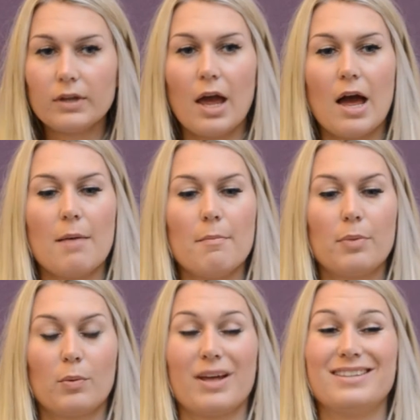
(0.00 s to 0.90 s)

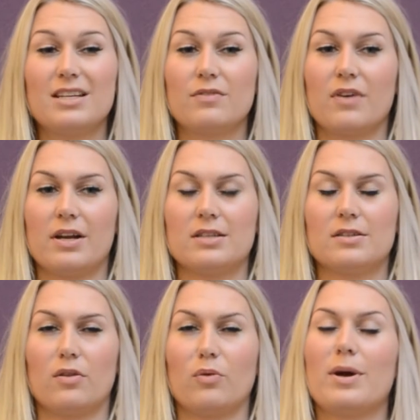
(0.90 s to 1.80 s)
But what I did find is
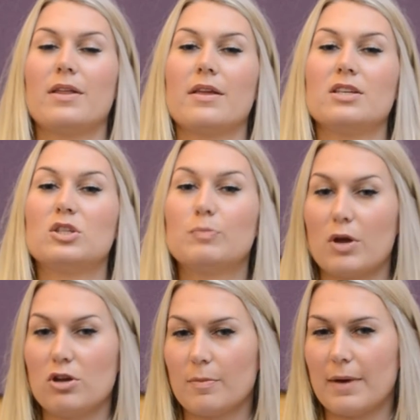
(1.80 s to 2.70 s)
that the way that they
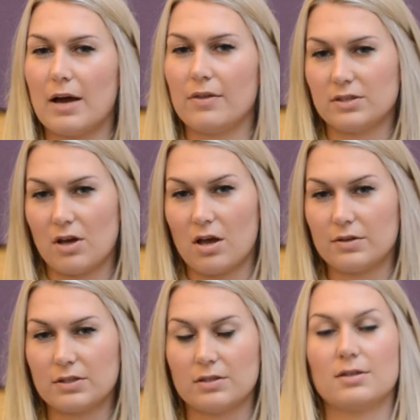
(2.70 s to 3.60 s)
spoke about the
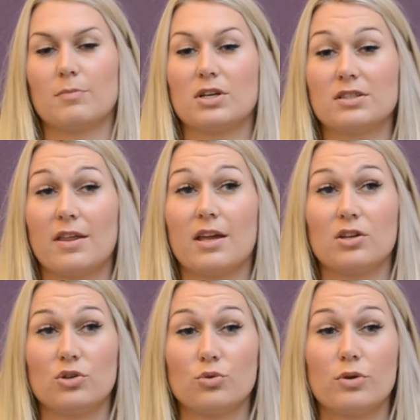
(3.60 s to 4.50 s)
tasks and subjects that they
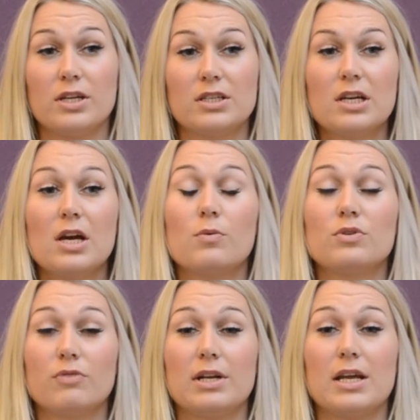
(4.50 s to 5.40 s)
enjoyed was
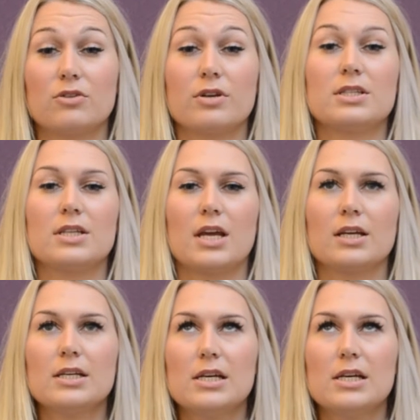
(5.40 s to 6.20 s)
really interesting.